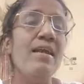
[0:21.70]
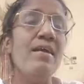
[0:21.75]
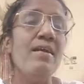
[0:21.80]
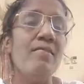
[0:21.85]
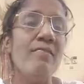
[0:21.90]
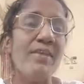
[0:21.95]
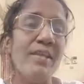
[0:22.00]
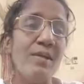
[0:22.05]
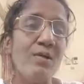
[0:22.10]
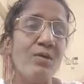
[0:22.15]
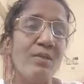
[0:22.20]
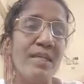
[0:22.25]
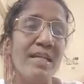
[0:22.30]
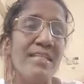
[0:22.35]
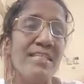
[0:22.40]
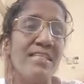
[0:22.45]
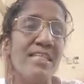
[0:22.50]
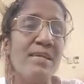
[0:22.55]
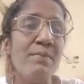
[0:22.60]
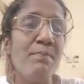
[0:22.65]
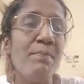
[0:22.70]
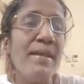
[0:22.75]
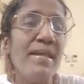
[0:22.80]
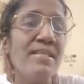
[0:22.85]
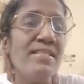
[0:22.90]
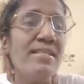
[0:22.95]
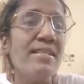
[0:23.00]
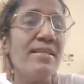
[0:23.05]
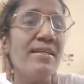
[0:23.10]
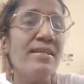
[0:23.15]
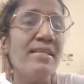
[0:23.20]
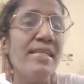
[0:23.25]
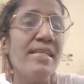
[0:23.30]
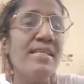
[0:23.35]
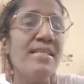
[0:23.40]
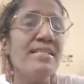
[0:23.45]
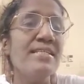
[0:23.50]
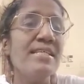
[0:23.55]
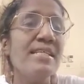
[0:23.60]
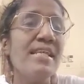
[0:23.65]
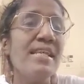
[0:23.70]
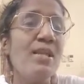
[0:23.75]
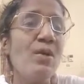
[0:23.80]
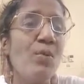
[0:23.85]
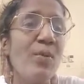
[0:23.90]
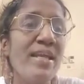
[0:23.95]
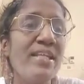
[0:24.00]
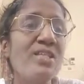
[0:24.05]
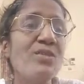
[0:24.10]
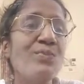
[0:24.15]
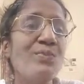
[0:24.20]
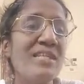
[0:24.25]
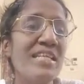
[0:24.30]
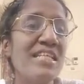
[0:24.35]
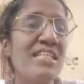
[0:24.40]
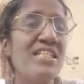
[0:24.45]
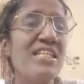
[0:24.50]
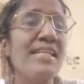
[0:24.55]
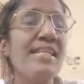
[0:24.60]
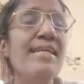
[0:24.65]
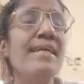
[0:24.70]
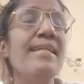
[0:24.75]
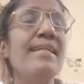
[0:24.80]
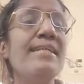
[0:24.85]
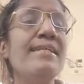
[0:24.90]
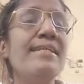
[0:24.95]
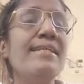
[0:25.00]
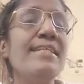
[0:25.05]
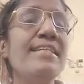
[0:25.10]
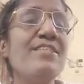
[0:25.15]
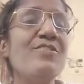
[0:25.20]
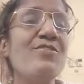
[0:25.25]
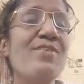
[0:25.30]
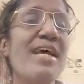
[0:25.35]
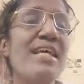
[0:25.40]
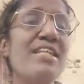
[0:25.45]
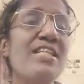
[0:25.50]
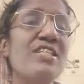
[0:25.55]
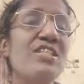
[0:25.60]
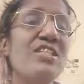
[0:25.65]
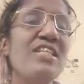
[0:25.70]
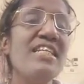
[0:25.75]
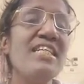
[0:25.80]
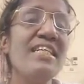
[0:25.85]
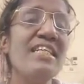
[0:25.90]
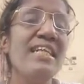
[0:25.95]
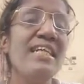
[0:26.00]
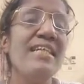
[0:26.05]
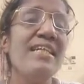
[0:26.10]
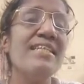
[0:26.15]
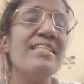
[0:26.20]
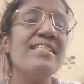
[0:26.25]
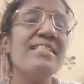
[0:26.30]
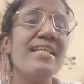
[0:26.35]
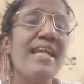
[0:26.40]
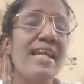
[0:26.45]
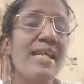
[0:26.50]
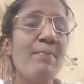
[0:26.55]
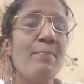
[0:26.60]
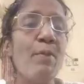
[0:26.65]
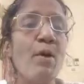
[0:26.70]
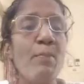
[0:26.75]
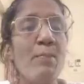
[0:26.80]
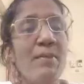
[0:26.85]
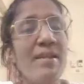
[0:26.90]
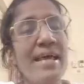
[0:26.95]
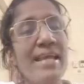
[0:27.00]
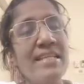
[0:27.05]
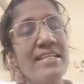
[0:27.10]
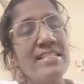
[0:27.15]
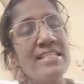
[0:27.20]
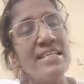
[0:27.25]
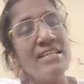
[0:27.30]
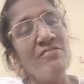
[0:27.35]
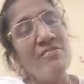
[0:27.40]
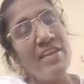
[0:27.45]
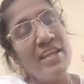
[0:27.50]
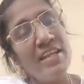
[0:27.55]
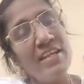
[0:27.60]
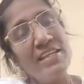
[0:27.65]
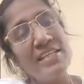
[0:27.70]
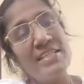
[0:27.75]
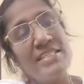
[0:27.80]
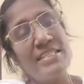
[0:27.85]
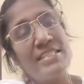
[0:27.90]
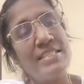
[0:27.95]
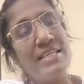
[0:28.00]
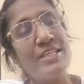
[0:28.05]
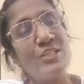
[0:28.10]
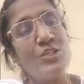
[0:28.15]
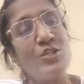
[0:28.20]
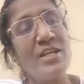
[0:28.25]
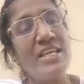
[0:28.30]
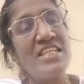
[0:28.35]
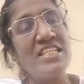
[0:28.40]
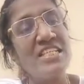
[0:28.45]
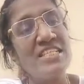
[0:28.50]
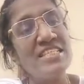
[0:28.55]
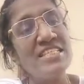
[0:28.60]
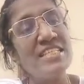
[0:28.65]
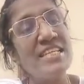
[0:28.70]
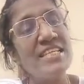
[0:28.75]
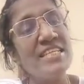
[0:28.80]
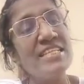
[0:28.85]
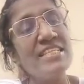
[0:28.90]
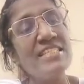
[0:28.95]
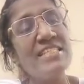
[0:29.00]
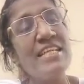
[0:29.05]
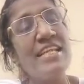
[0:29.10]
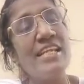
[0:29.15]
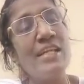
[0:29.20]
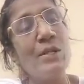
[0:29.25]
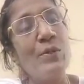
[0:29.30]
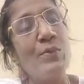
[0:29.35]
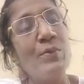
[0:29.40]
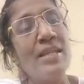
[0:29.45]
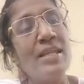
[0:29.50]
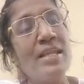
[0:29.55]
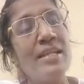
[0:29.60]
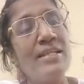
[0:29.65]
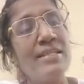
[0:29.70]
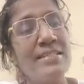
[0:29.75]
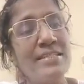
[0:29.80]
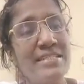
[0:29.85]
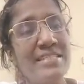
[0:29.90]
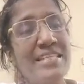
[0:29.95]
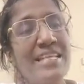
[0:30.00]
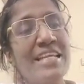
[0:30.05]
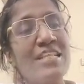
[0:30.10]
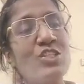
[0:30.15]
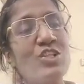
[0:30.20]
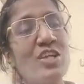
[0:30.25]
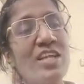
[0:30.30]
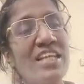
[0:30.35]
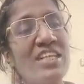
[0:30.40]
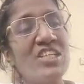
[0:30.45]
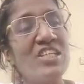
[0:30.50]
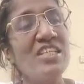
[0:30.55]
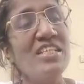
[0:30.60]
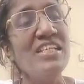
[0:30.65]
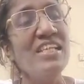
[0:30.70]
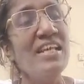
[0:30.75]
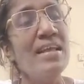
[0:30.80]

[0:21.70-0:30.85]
We know that team-based learning is an innovative teaching and learning strategy that has gained popularity in various educational settings, including nursing education.